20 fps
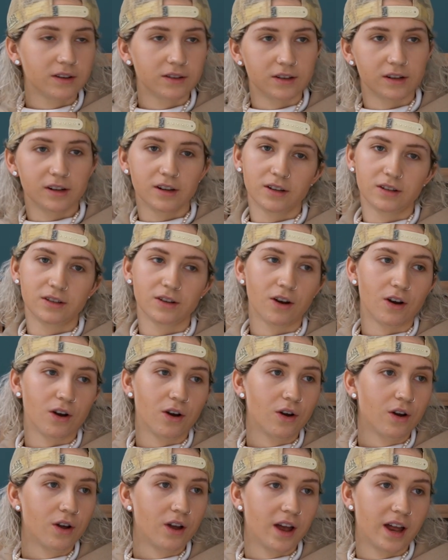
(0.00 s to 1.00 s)
And
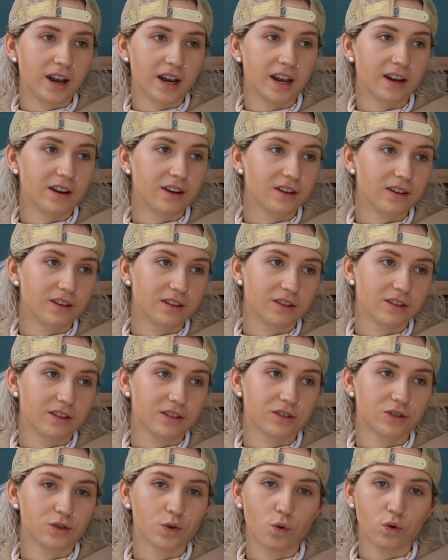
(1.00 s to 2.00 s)
then
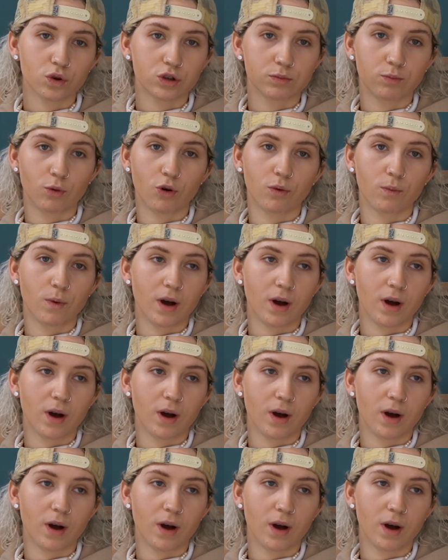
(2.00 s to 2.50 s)
TalkSport